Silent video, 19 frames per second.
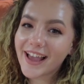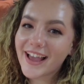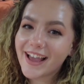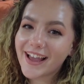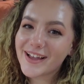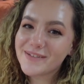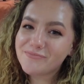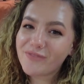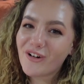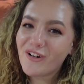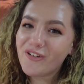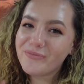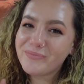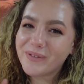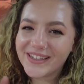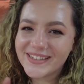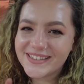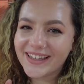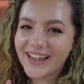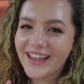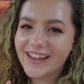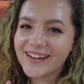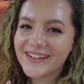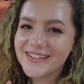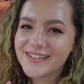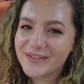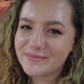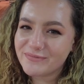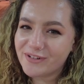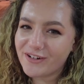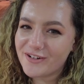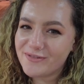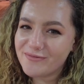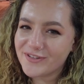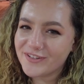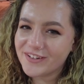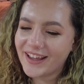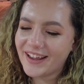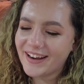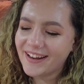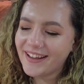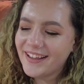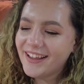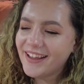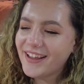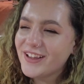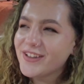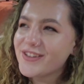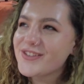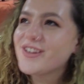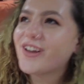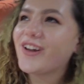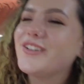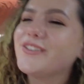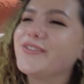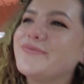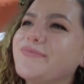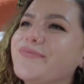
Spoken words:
am off busking tomorrow morning. So